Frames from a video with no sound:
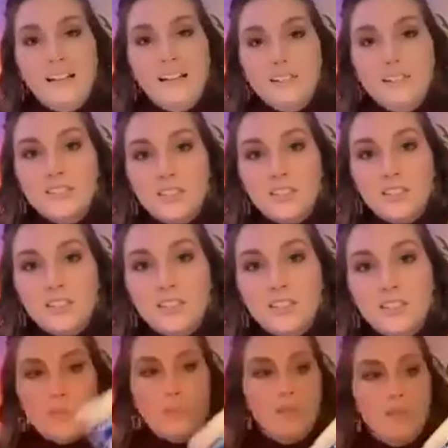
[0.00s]
Starting off with
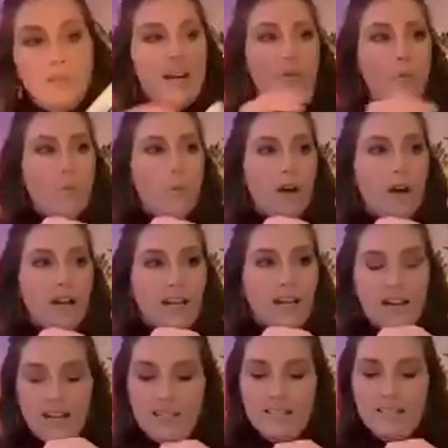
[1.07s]
just plain white
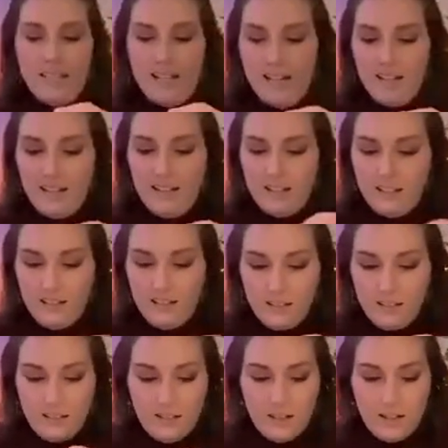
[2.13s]
icing.
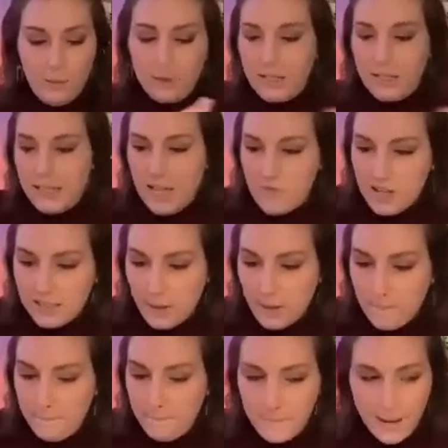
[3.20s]
I'm going to give us
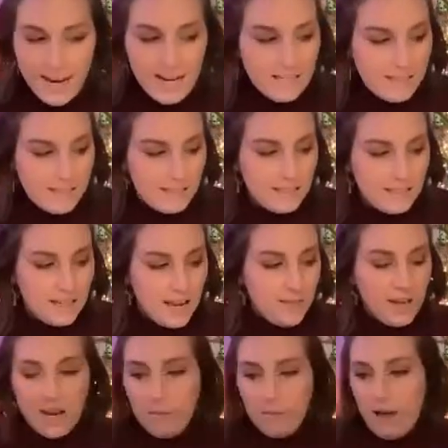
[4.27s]
a base, and
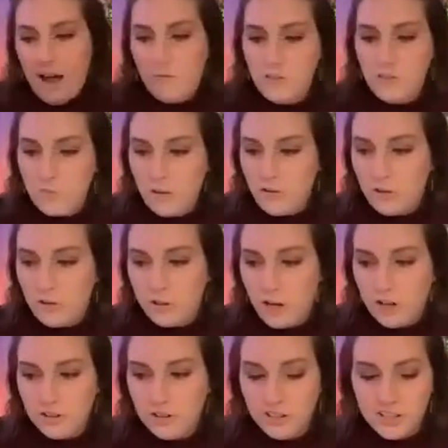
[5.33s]
then I have some other
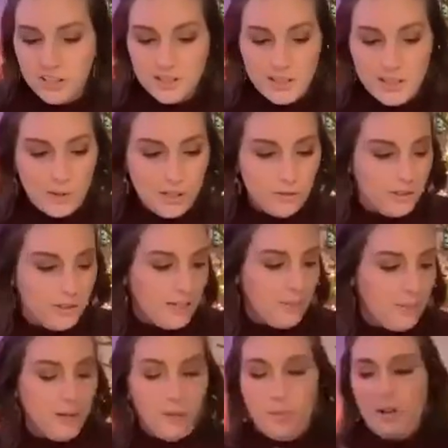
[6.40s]
colors and sprinkles that I'm
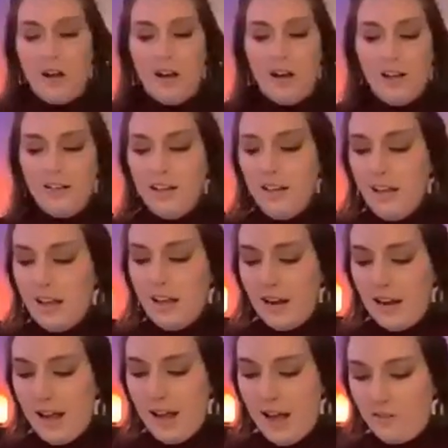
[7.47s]
going to put on.
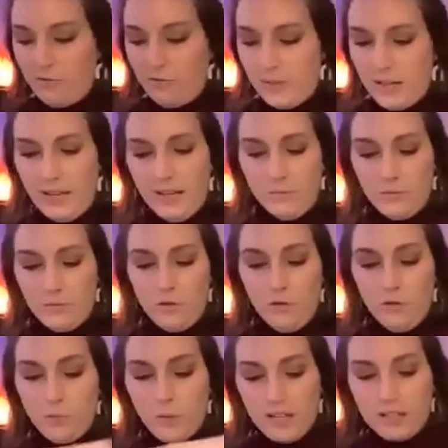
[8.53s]
And I have my
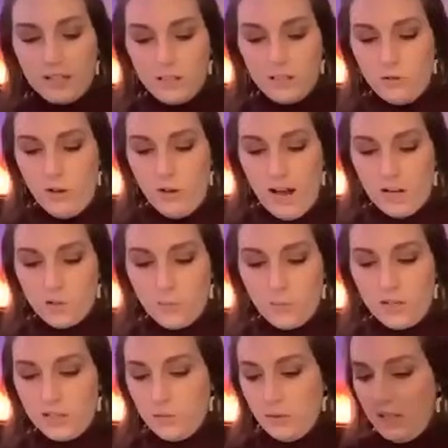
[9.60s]
toothpicks to do hash
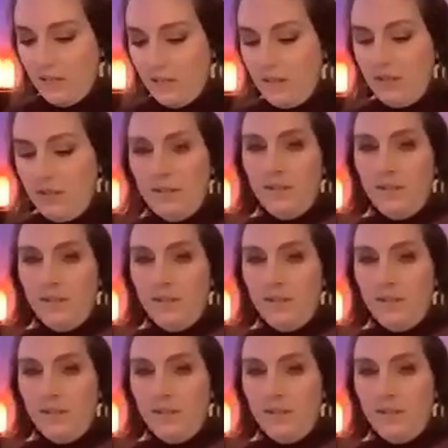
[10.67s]
marks with.